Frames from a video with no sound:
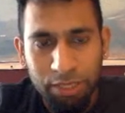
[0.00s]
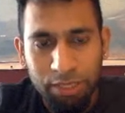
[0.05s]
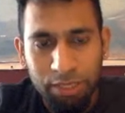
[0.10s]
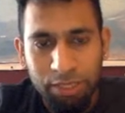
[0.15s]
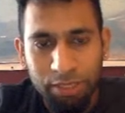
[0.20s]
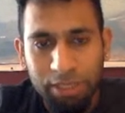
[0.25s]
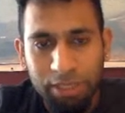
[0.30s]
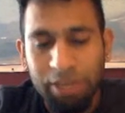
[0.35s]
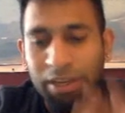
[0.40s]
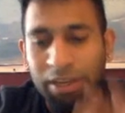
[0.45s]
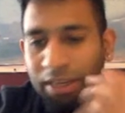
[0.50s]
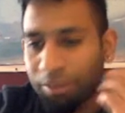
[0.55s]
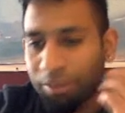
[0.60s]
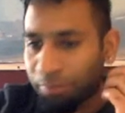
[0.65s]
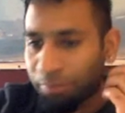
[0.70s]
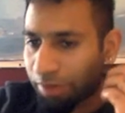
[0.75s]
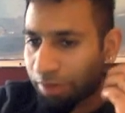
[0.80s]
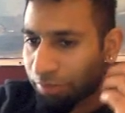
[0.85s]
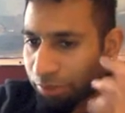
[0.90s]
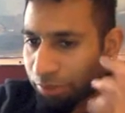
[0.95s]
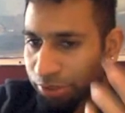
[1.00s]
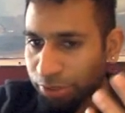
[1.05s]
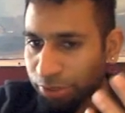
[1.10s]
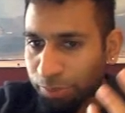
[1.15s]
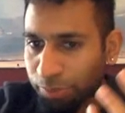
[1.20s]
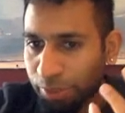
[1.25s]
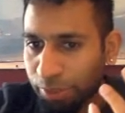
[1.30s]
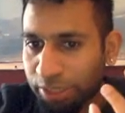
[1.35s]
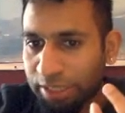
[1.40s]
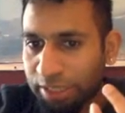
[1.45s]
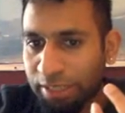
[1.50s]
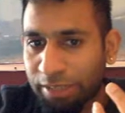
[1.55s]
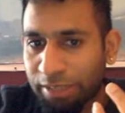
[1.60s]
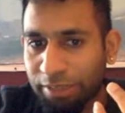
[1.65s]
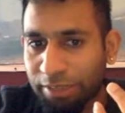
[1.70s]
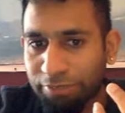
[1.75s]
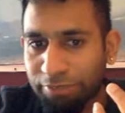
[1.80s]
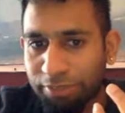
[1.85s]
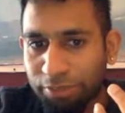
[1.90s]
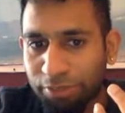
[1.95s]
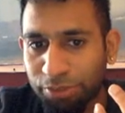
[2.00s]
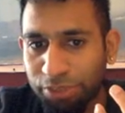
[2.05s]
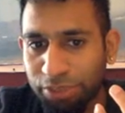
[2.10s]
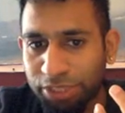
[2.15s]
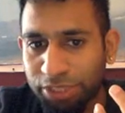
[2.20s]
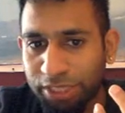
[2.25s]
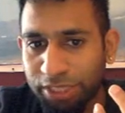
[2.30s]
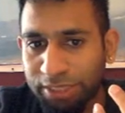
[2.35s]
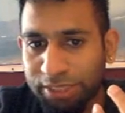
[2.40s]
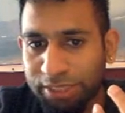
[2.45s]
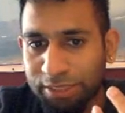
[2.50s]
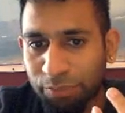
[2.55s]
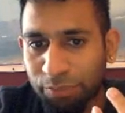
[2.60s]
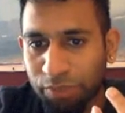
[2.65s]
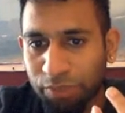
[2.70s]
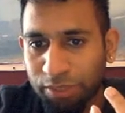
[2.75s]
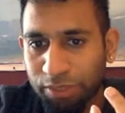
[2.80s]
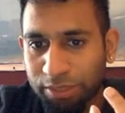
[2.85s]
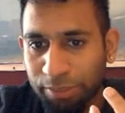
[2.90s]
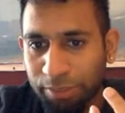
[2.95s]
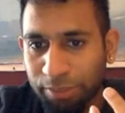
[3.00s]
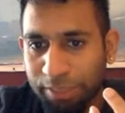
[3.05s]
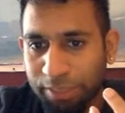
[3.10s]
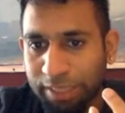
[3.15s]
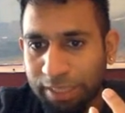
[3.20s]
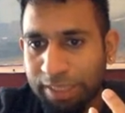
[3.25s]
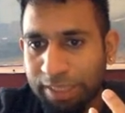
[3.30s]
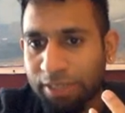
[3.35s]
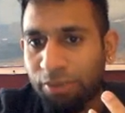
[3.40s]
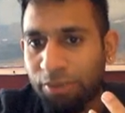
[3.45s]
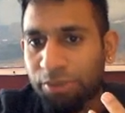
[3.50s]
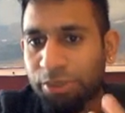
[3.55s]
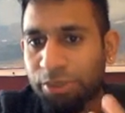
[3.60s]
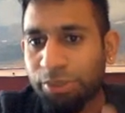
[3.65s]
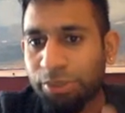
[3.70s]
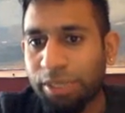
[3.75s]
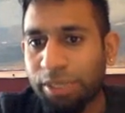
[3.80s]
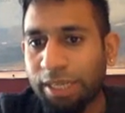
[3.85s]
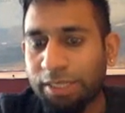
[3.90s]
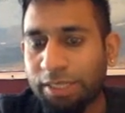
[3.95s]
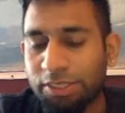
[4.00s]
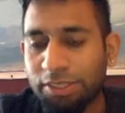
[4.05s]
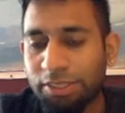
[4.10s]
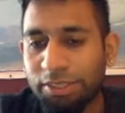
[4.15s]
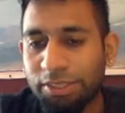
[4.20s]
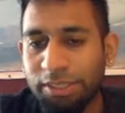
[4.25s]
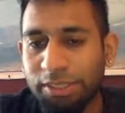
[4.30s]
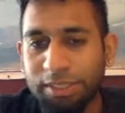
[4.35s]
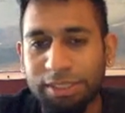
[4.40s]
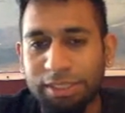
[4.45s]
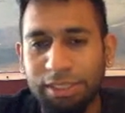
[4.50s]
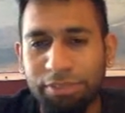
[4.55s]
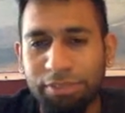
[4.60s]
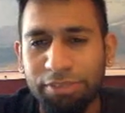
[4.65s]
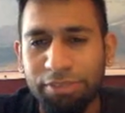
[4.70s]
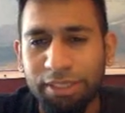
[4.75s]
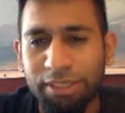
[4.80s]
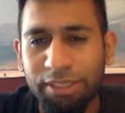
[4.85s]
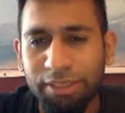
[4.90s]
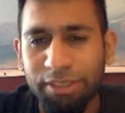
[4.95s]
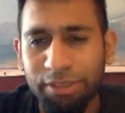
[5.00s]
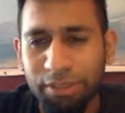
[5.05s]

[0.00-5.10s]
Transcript: now, and I've also spotted that if the rook checks somewhere, then my king can always go to h3. It's safe there.